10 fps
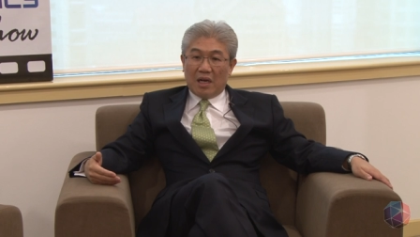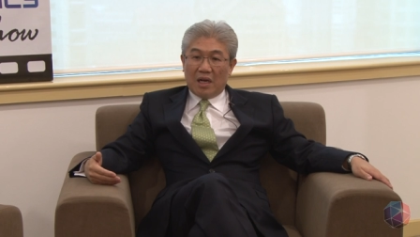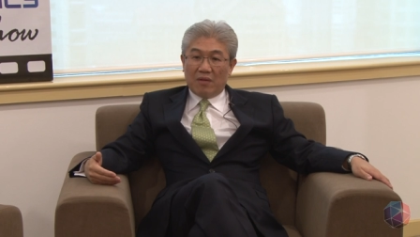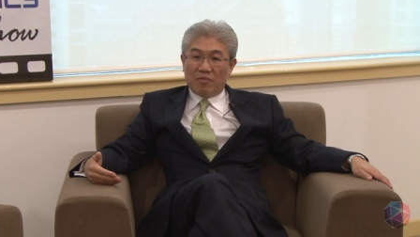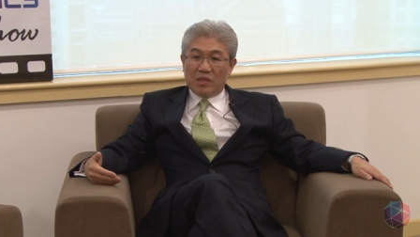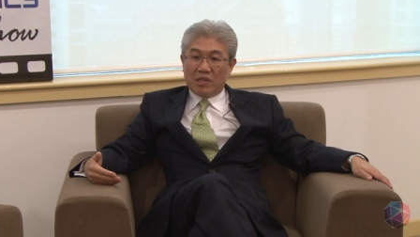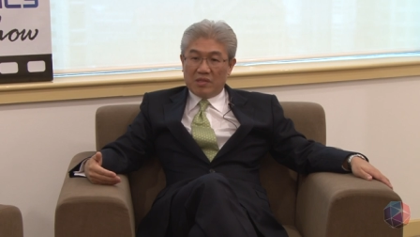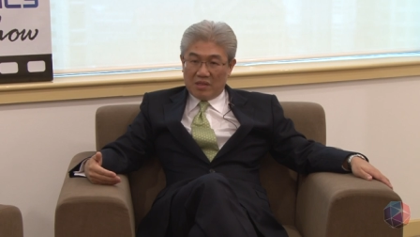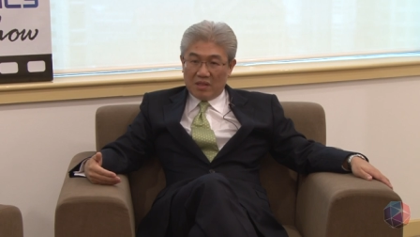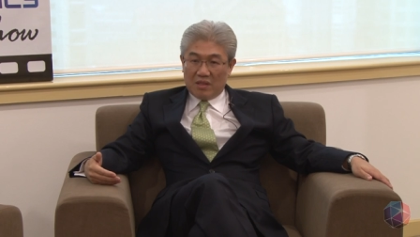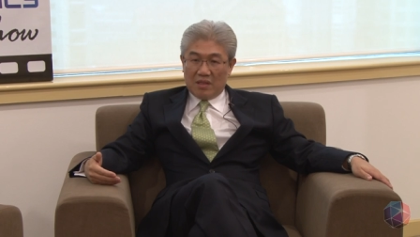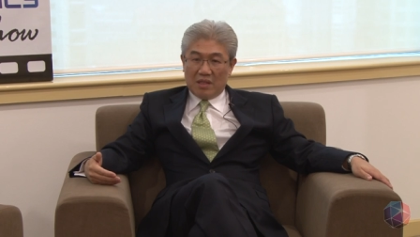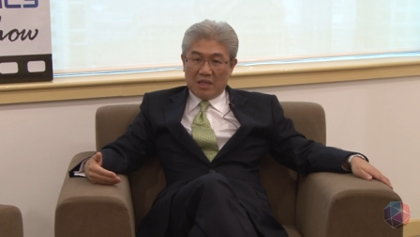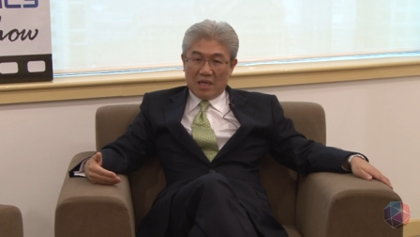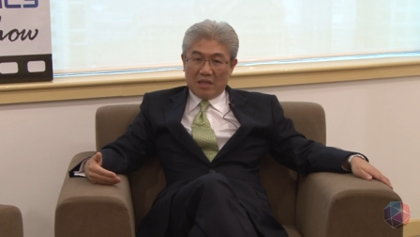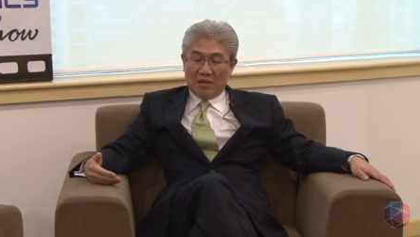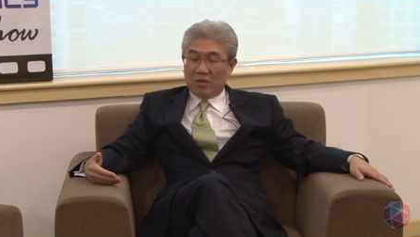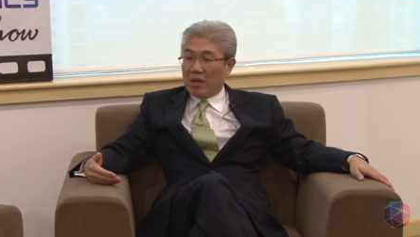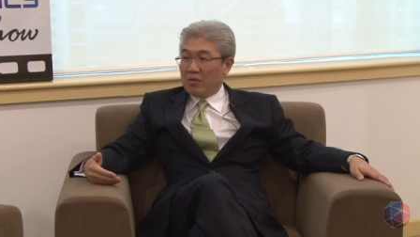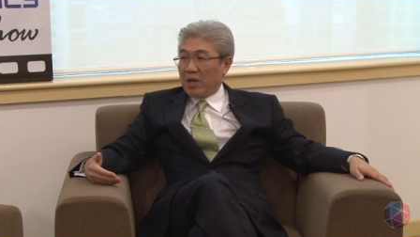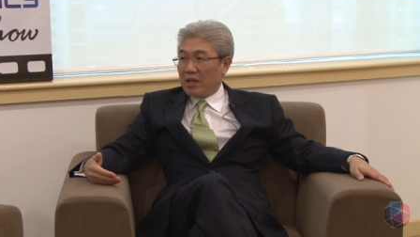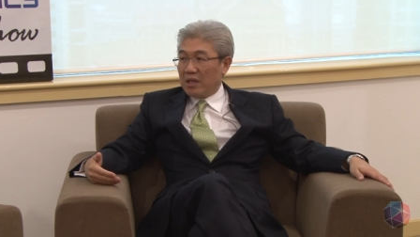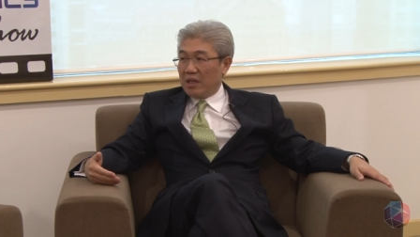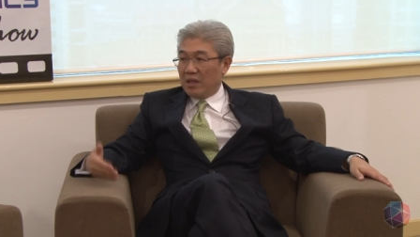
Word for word: I've resisted, and I think quite rightly.